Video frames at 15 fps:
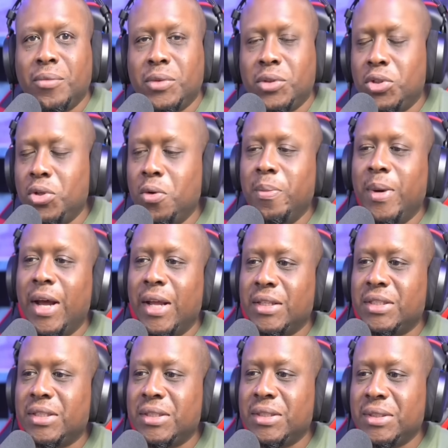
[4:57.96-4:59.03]
Two
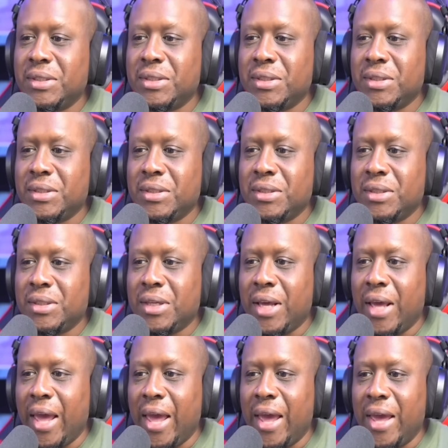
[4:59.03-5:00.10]
months.
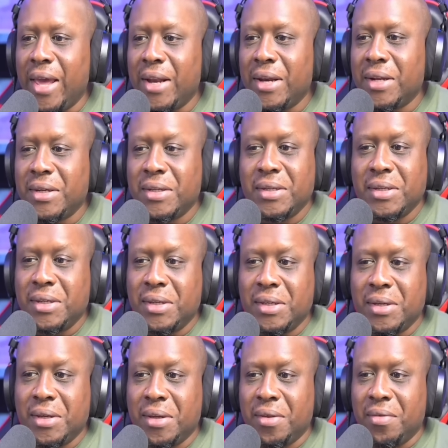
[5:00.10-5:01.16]
And
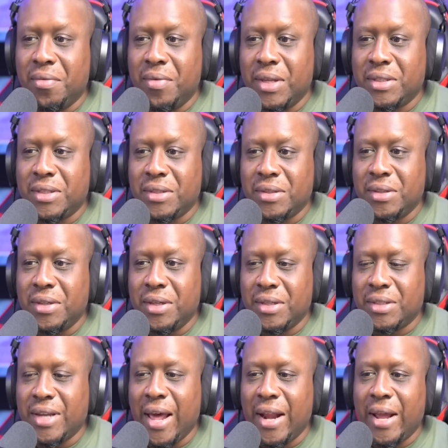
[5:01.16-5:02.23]
this
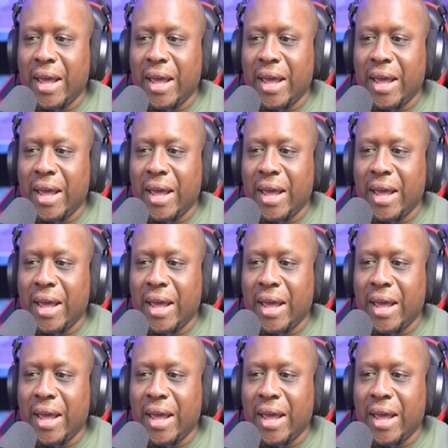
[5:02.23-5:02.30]
is kind of